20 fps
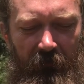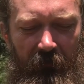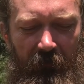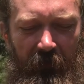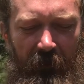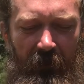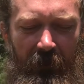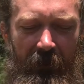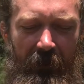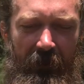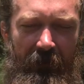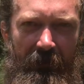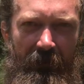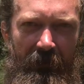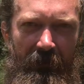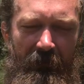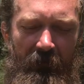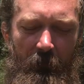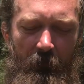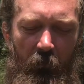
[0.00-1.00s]
and then
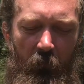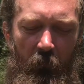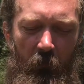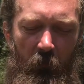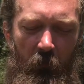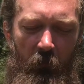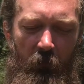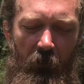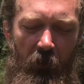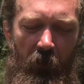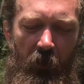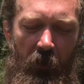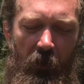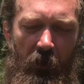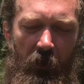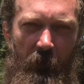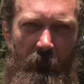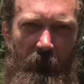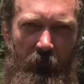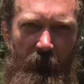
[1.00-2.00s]
as he pulled
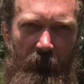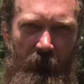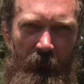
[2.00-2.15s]
up